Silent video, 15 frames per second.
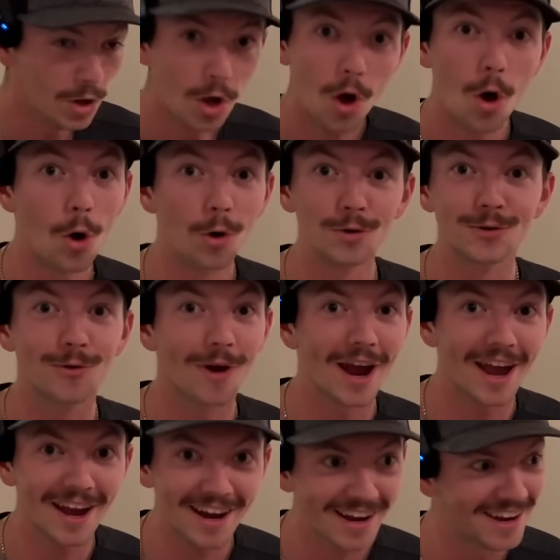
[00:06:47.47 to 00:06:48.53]
old
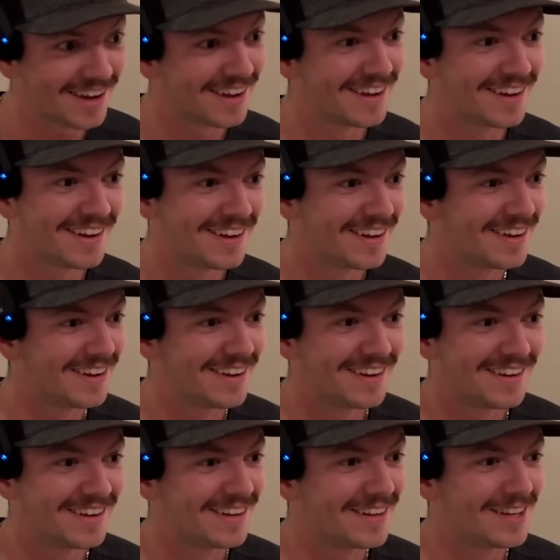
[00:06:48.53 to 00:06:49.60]
Greg.
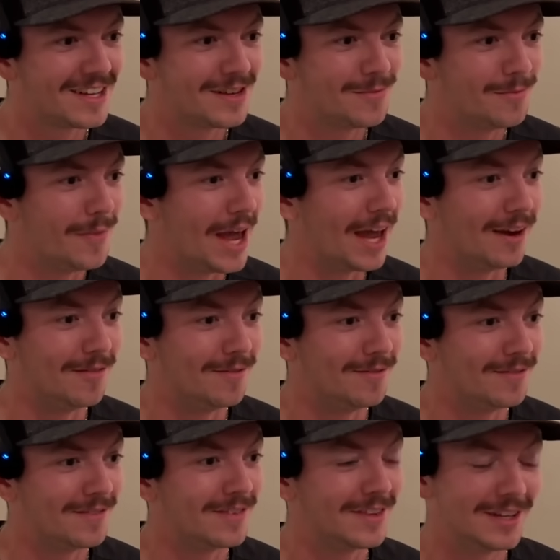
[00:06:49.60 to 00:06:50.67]
Man,
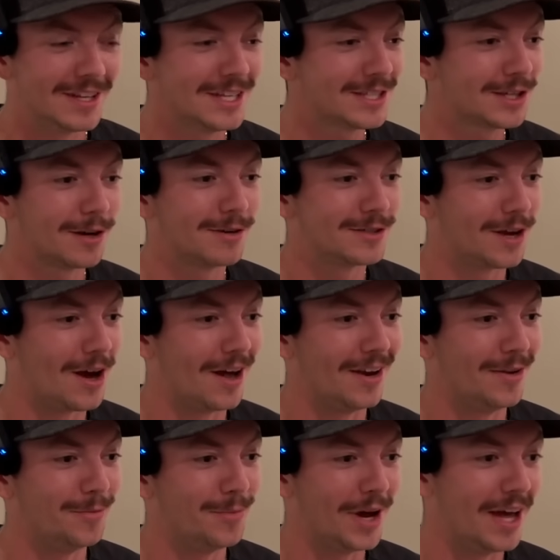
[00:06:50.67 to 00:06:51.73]
the list goes on.
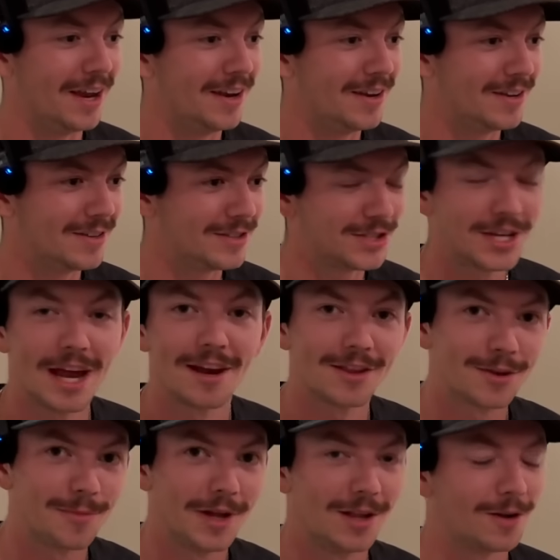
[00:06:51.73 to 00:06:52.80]
But shout out to
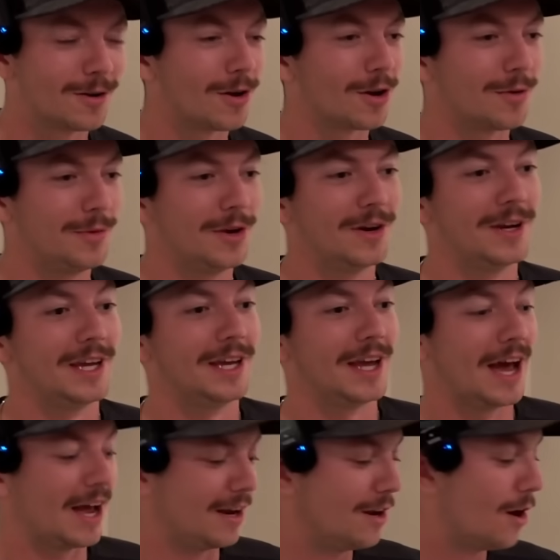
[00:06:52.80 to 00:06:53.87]
my local community.
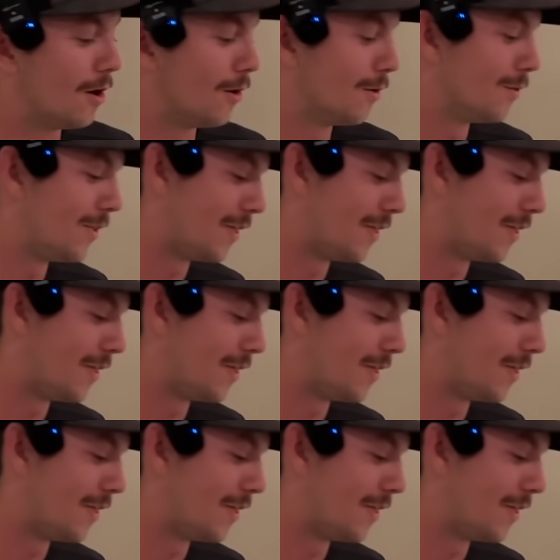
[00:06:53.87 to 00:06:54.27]
I know that